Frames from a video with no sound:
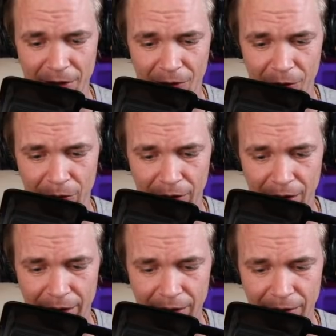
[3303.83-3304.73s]
go into the
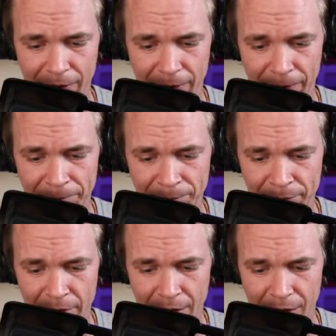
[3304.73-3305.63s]
honey.
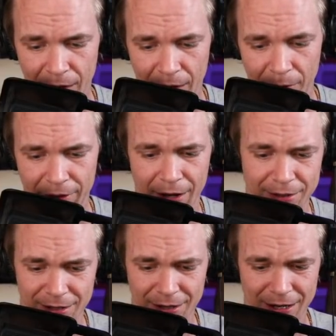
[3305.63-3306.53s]
But none
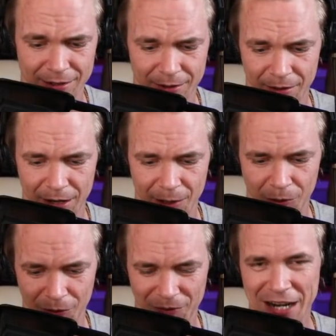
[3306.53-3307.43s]
tonight. I
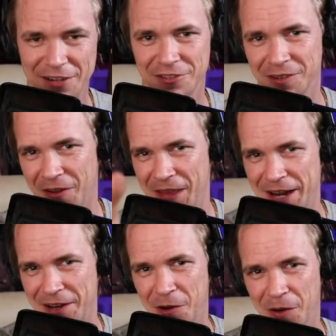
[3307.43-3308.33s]
will actually, on that
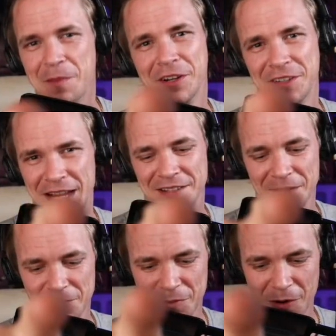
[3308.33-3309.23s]
note, I'm going to take some
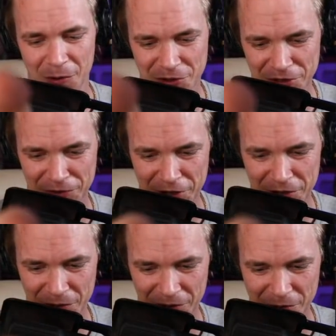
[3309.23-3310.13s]
tomorrow just for
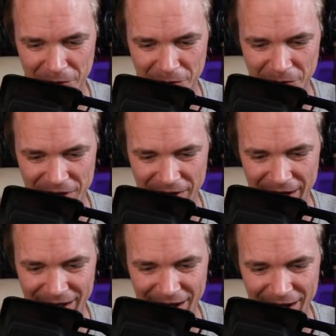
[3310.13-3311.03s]
you. Who said
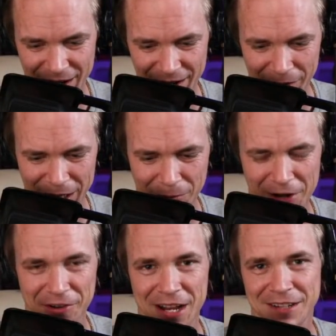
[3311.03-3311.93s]
that? Blade Runner
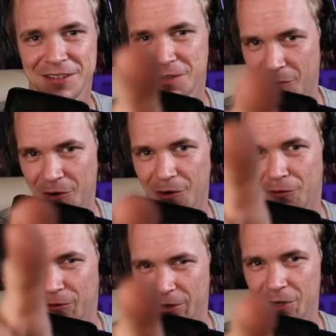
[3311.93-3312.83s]
Nexus tomorrow
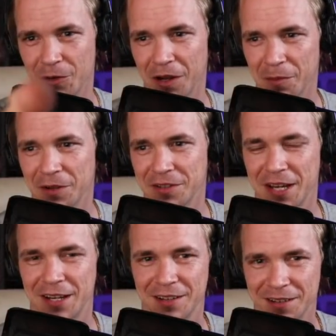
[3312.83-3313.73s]
for you. I'm
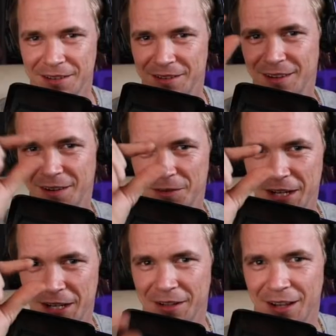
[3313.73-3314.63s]

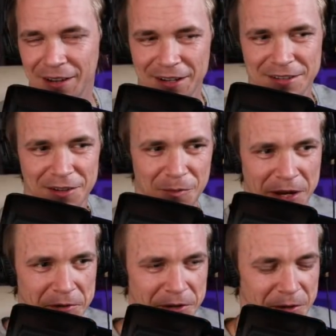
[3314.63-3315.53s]
taking a nice little
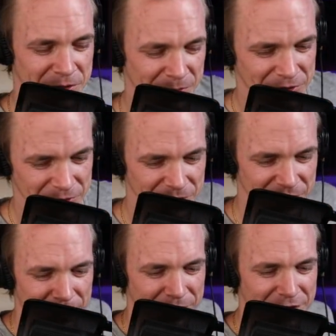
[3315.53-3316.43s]
microdose of mushrooms. I
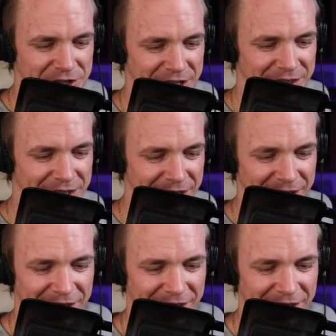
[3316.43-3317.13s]
appreciate the